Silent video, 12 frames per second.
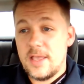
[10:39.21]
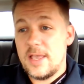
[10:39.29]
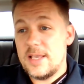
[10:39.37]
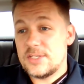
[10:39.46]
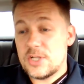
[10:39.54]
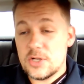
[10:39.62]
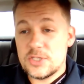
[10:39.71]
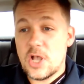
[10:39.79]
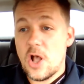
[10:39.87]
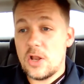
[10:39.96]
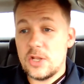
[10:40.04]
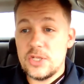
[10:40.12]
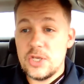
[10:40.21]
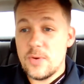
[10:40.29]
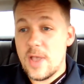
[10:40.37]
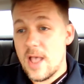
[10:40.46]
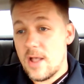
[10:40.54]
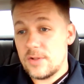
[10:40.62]
he starts calling
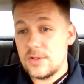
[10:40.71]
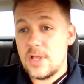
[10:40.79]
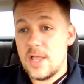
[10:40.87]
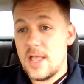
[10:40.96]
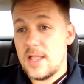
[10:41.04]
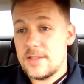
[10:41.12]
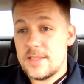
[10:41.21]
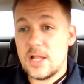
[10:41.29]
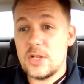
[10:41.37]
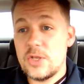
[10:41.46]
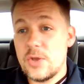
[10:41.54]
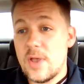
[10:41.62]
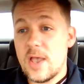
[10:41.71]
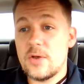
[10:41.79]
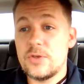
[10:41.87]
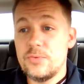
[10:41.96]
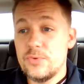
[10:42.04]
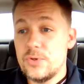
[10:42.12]
you out and telling you
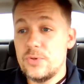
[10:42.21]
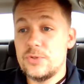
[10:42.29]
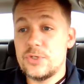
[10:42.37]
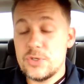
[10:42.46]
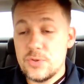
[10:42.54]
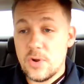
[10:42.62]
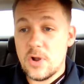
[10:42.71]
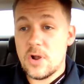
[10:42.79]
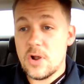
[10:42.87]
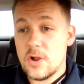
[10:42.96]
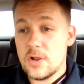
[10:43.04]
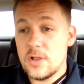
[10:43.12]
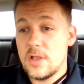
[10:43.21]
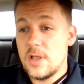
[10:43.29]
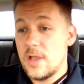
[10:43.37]
how rude you are.